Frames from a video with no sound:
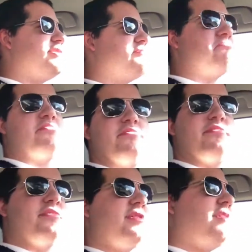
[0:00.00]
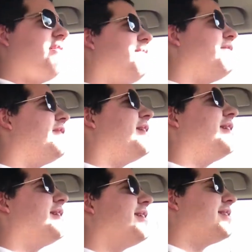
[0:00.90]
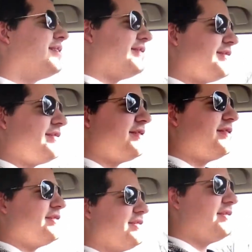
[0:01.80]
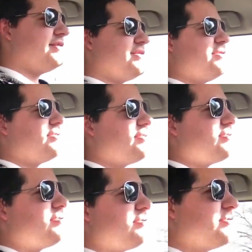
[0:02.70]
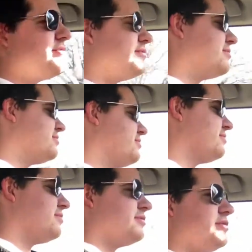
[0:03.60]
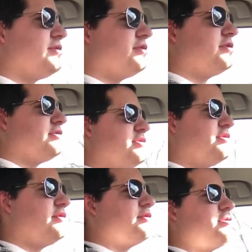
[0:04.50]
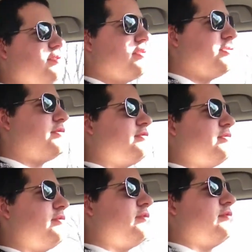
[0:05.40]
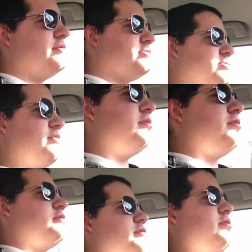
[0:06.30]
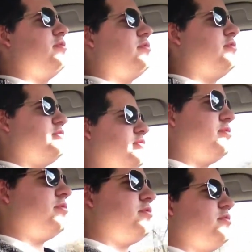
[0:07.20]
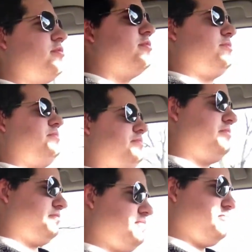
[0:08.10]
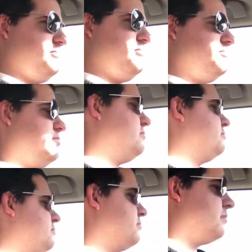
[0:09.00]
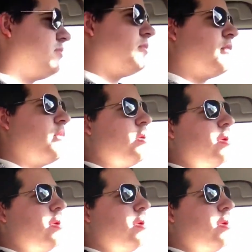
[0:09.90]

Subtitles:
I like this card though. Rage Form is good. When Rage Form enters the battlefield, manifest the top card of your deck. It enters as an enchantment. It becomes an aura that enchants the manifested card. The enchanted card has double strike.